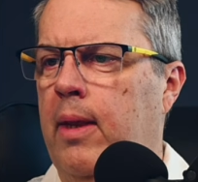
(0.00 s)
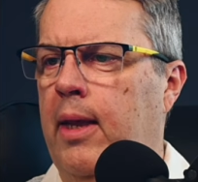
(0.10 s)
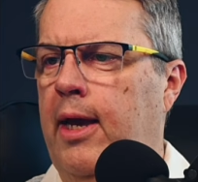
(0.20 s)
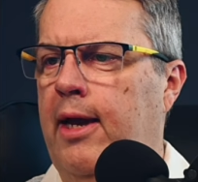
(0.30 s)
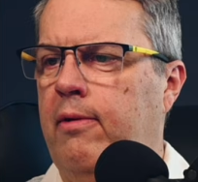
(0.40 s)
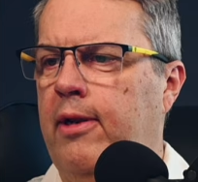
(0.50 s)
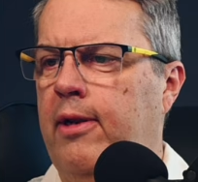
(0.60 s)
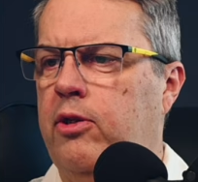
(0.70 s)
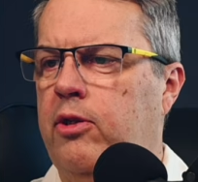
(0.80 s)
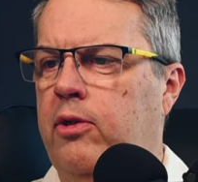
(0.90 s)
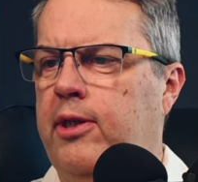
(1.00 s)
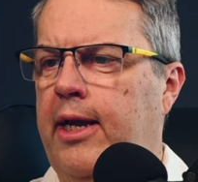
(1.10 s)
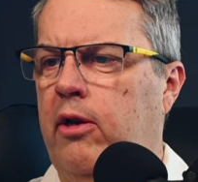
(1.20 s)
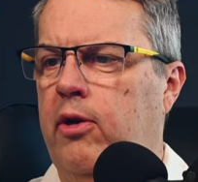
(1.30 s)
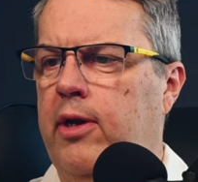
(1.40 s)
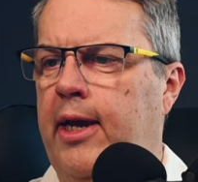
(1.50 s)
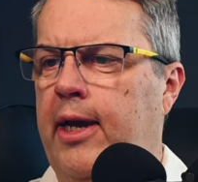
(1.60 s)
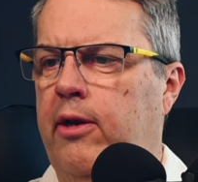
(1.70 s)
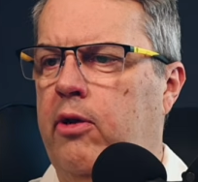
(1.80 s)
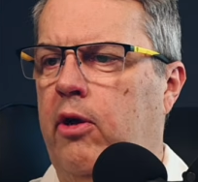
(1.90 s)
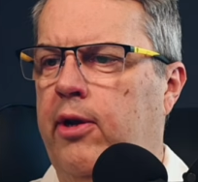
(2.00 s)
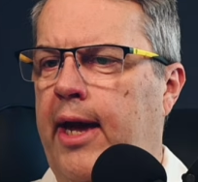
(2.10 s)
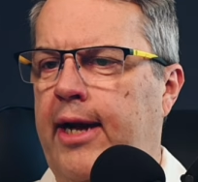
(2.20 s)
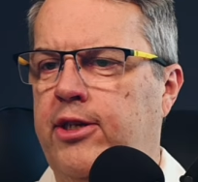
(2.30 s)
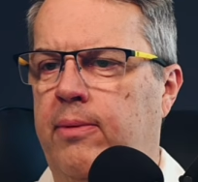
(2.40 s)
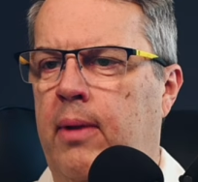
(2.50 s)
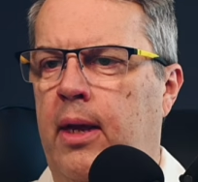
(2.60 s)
And let's take a look at call to action.